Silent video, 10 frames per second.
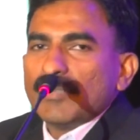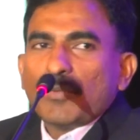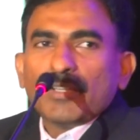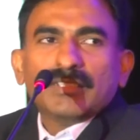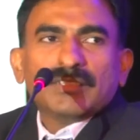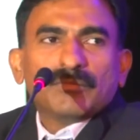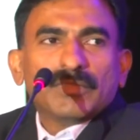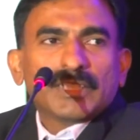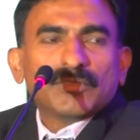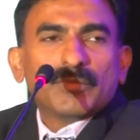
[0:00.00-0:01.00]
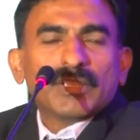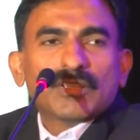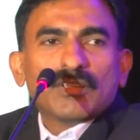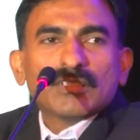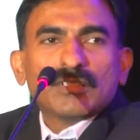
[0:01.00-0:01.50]
the point we're trying to bring
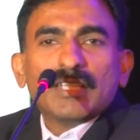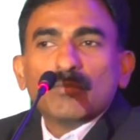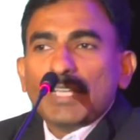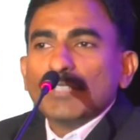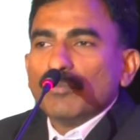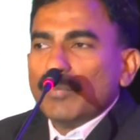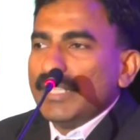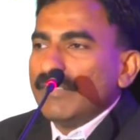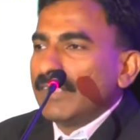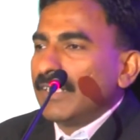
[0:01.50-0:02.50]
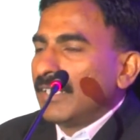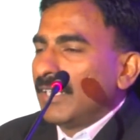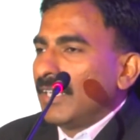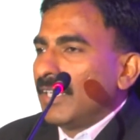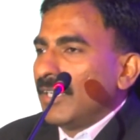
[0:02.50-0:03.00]
across, we like to believe that
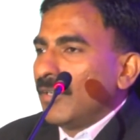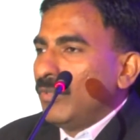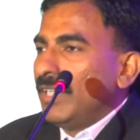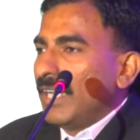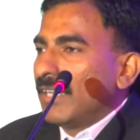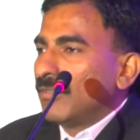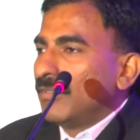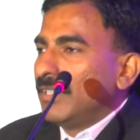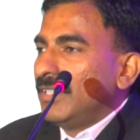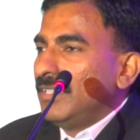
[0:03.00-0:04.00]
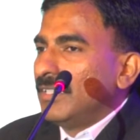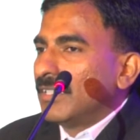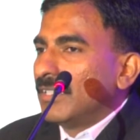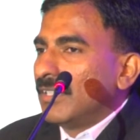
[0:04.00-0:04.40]
we are the only